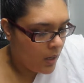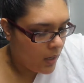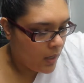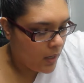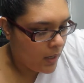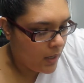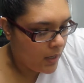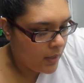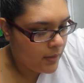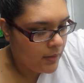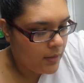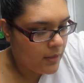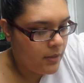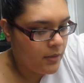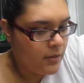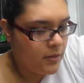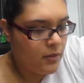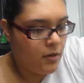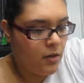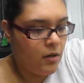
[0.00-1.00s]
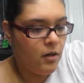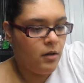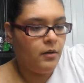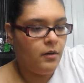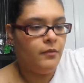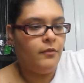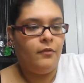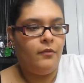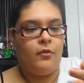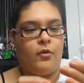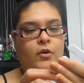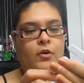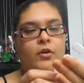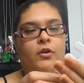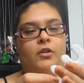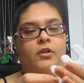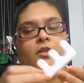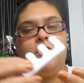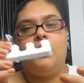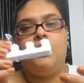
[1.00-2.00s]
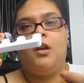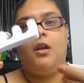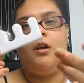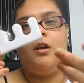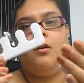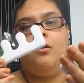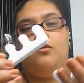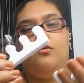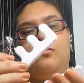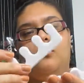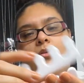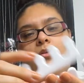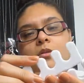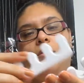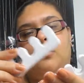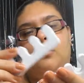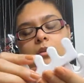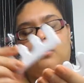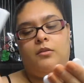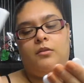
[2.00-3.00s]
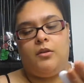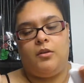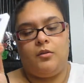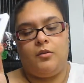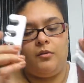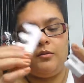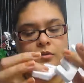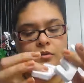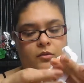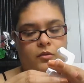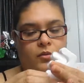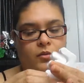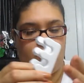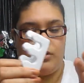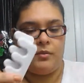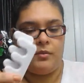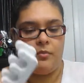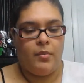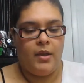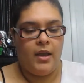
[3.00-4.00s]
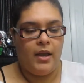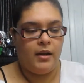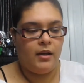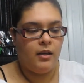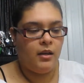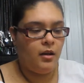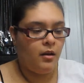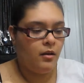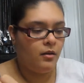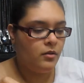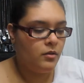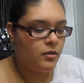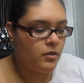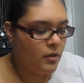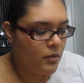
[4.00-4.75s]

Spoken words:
And these are for your toes, so you're gonna do some pedicure in your